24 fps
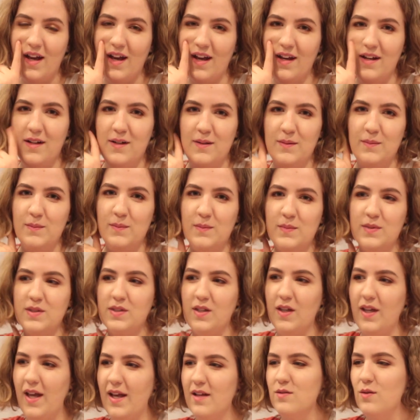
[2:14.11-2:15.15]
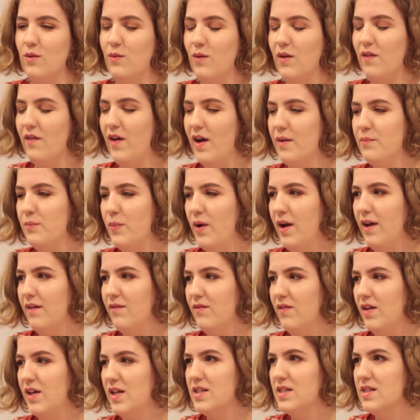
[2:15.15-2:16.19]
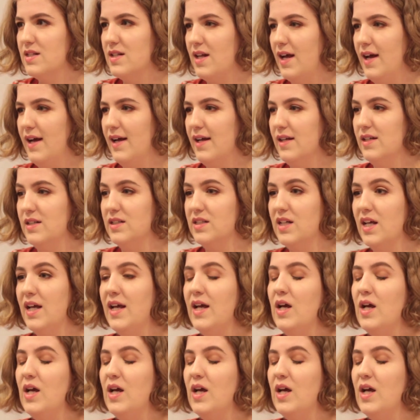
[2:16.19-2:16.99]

So yeah, so we've had breakfast and